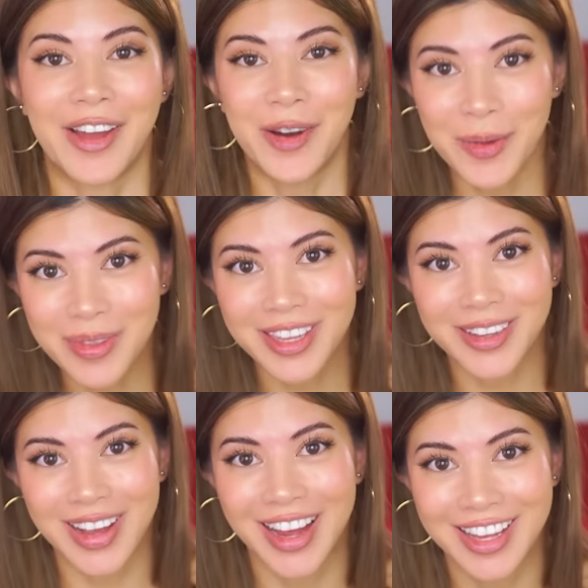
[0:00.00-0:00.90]
I hope that
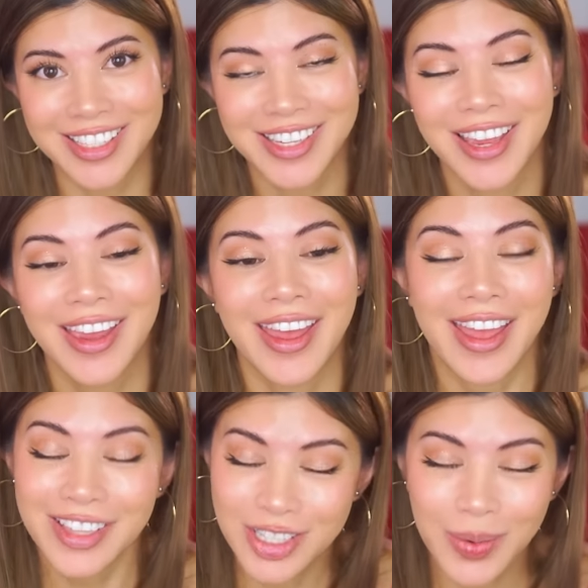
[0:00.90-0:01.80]
you guys
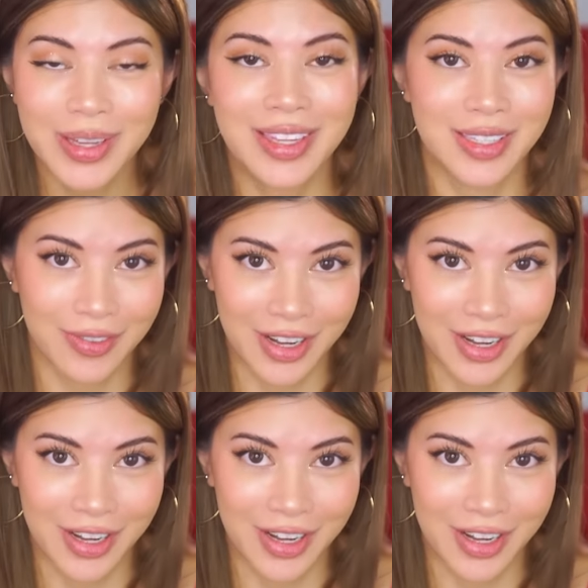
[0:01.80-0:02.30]
enjoyed this